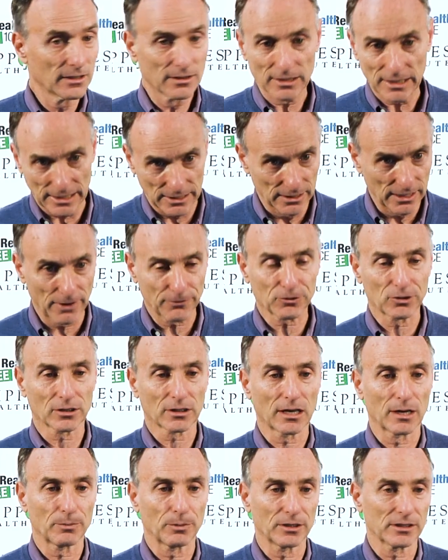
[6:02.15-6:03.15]
He left the
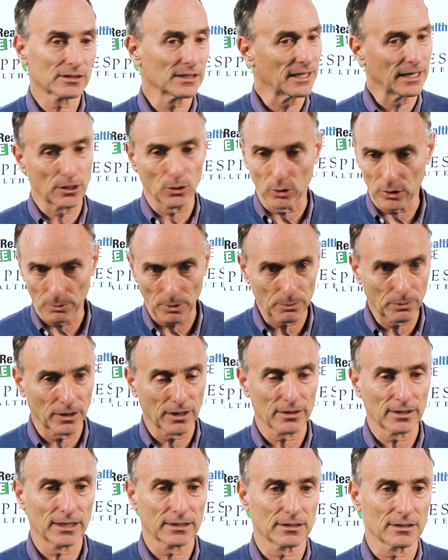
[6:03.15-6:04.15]
company, said, I don't want to be
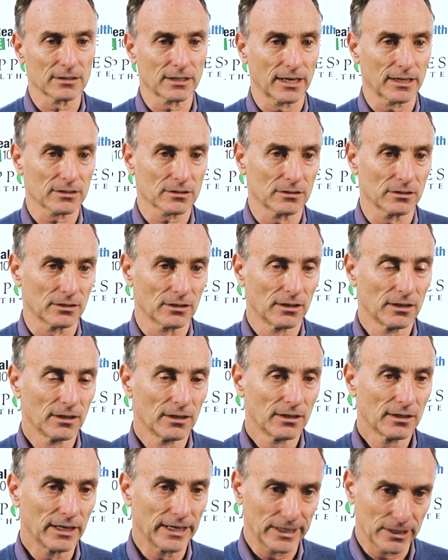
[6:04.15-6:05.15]
part of that disaster.
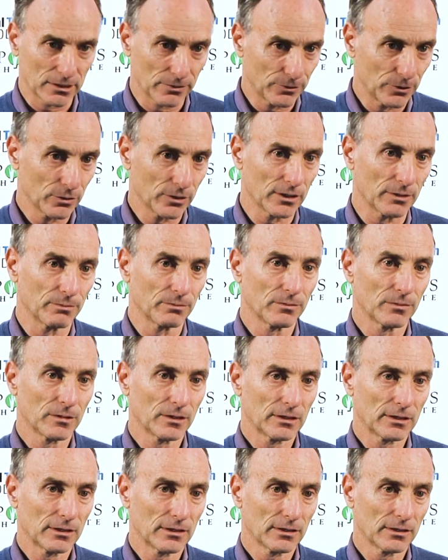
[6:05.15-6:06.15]
I interview him,
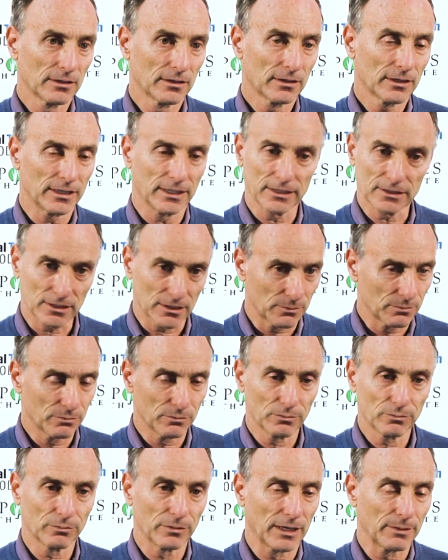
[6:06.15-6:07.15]
and it's in
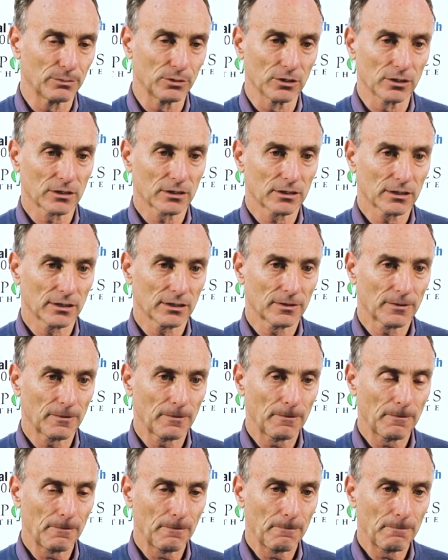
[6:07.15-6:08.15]
my book
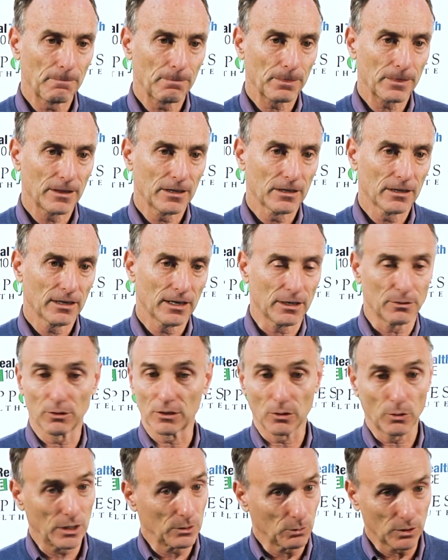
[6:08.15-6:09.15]
and
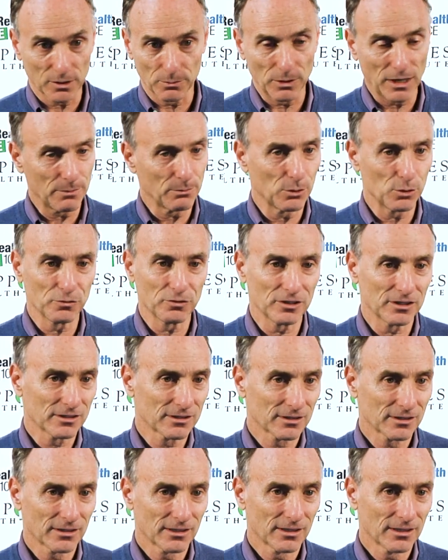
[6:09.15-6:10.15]
in one of my movies.